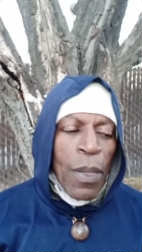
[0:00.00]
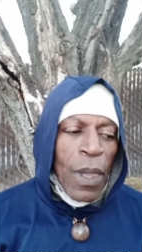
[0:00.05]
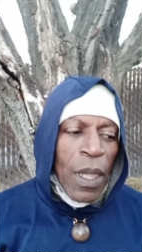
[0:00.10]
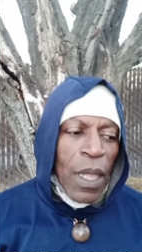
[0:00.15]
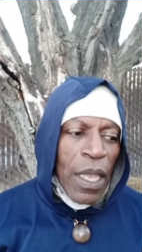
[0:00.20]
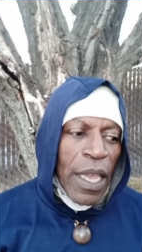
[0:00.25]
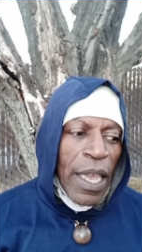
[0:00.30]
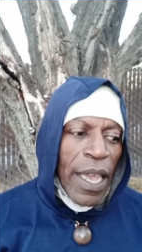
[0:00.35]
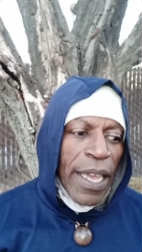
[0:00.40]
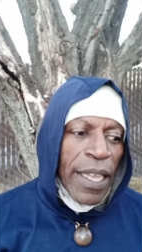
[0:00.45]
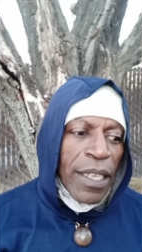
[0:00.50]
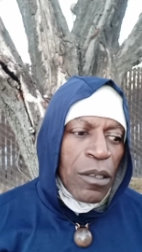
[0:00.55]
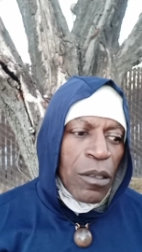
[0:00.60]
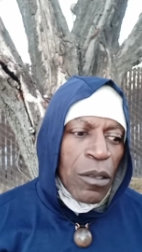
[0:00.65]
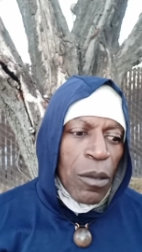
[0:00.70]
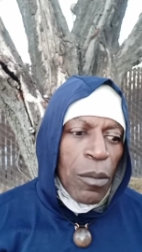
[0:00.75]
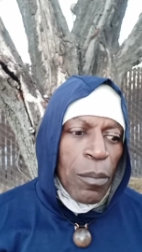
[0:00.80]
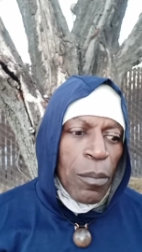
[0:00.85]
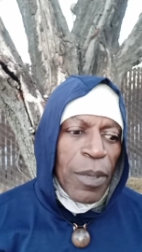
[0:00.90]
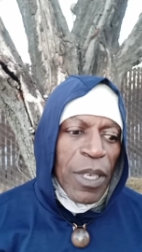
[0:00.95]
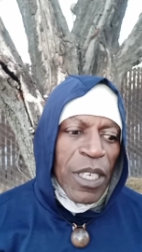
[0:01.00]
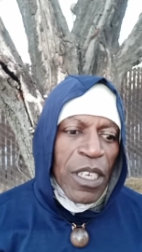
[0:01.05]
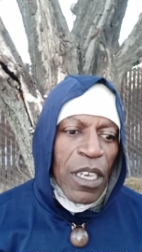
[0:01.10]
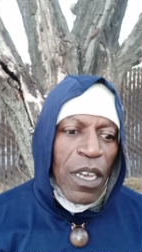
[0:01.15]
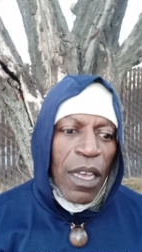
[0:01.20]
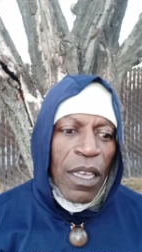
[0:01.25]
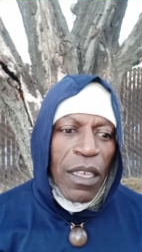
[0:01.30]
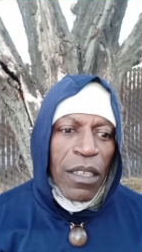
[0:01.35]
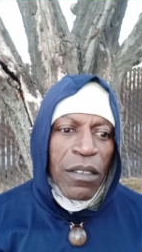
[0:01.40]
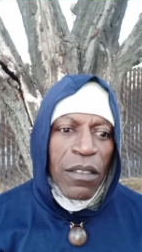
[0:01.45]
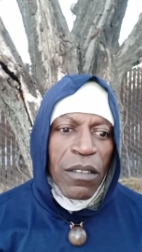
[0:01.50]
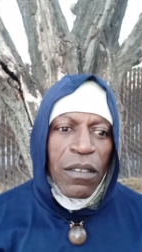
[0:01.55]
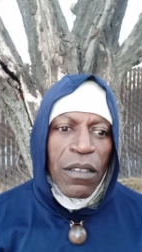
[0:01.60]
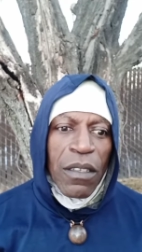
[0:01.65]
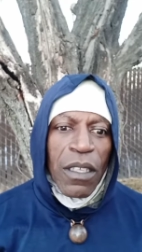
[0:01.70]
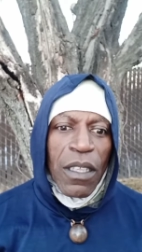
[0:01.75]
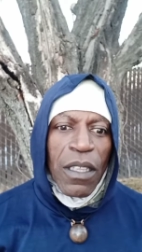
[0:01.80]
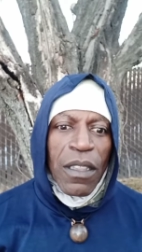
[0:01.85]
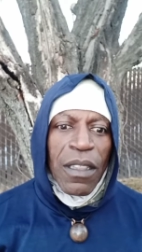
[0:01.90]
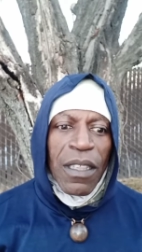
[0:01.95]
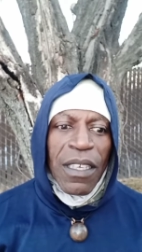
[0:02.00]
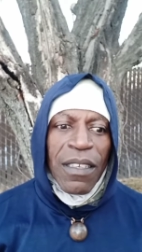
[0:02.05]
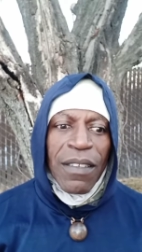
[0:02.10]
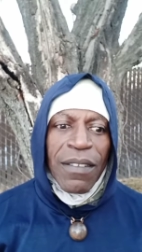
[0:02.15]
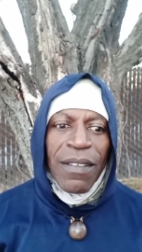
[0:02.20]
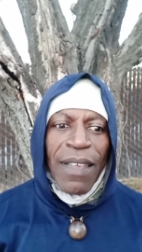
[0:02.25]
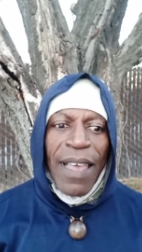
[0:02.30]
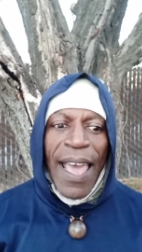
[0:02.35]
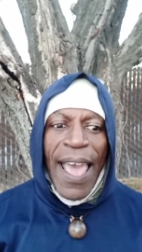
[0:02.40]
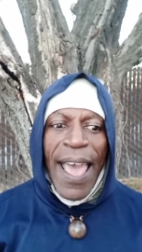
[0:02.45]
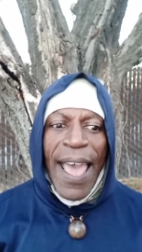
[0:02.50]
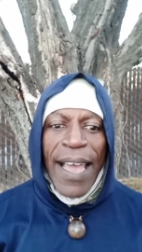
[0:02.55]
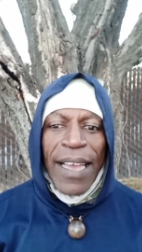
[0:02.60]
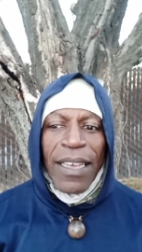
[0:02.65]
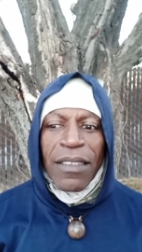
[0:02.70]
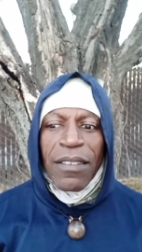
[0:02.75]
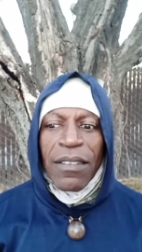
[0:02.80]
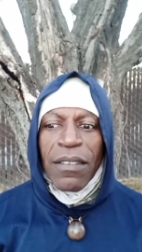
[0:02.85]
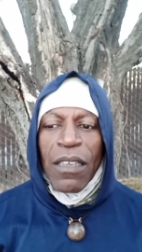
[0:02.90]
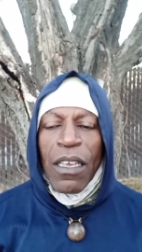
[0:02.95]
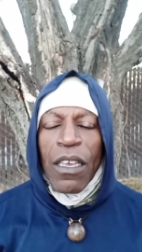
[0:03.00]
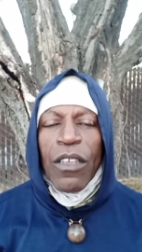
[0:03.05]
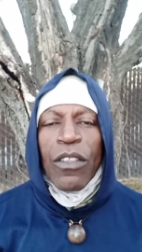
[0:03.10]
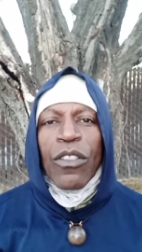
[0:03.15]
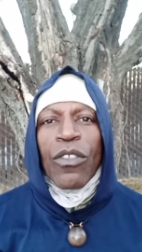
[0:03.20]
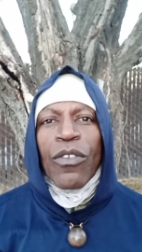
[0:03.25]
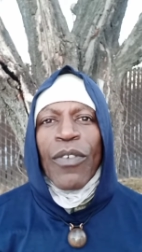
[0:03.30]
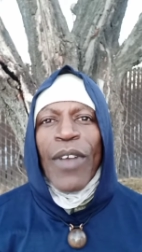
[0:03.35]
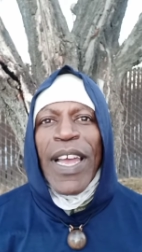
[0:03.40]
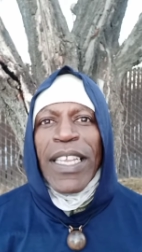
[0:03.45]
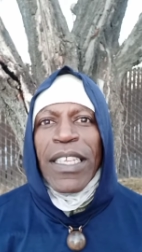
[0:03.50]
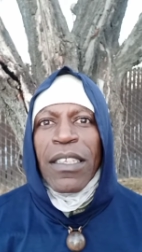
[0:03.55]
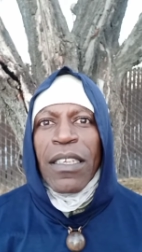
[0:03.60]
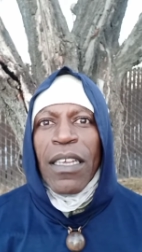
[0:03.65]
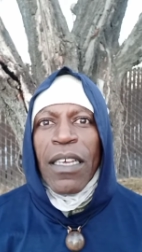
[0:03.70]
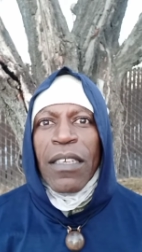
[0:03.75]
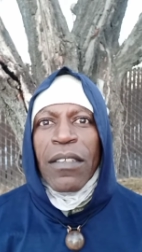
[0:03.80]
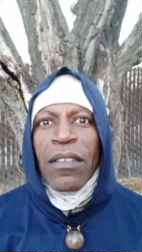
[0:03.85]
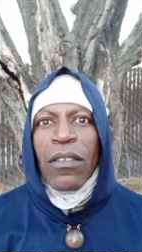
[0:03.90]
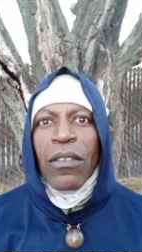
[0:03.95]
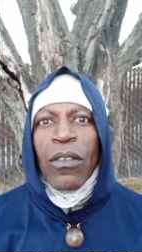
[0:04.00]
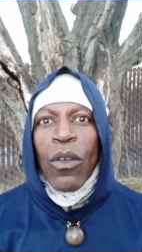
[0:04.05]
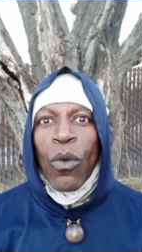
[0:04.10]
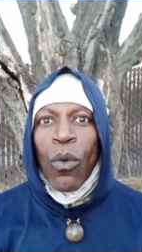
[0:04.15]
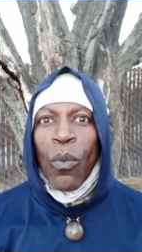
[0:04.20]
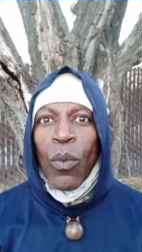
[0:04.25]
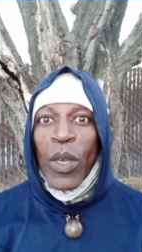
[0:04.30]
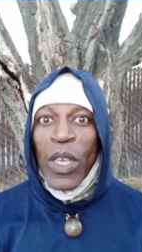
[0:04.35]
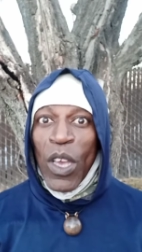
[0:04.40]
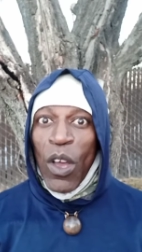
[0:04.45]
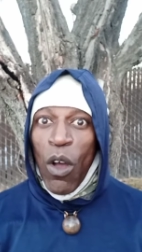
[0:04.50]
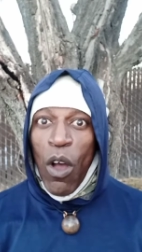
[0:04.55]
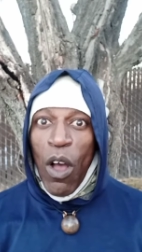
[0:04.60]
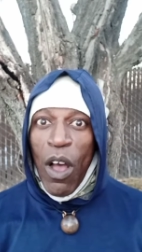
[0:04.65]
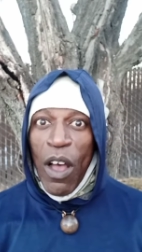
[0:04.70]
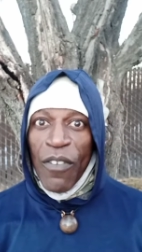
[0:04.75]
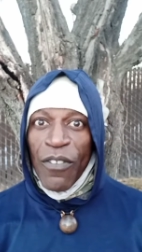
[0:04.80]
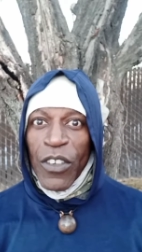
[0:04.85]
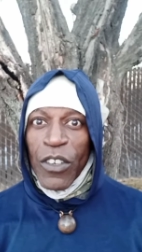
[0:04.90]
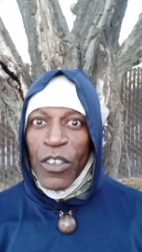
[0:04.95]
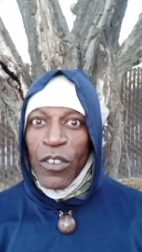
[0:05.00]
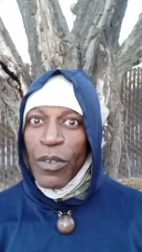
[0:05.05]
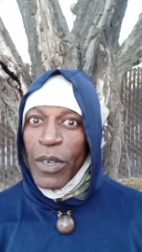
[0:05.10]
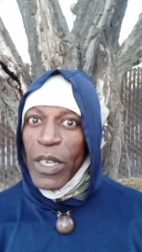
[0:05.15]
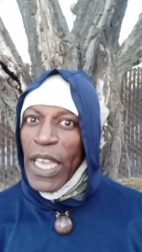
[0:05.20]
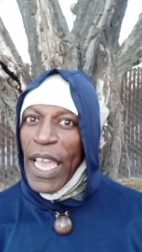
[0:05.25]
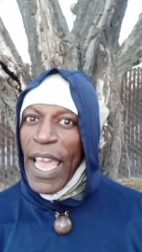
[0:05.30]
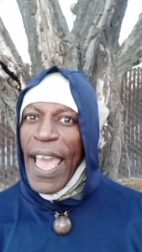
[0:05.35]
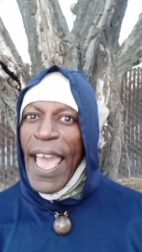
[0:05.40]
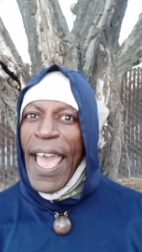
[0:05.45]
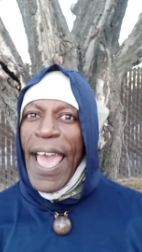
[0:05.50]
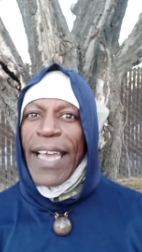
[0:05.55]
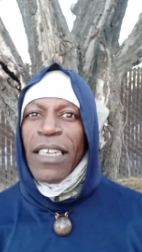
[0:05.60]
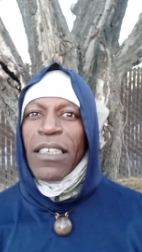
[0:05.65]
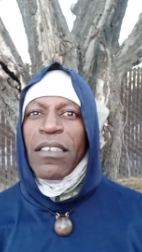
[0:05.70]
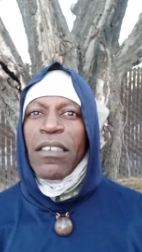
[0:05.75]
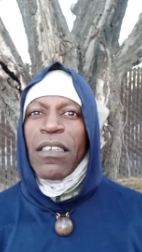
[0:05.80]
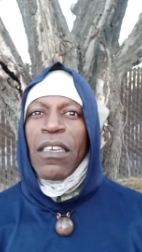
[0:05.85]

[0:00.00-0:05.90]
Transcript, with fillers: and because these acts threaten us, we often react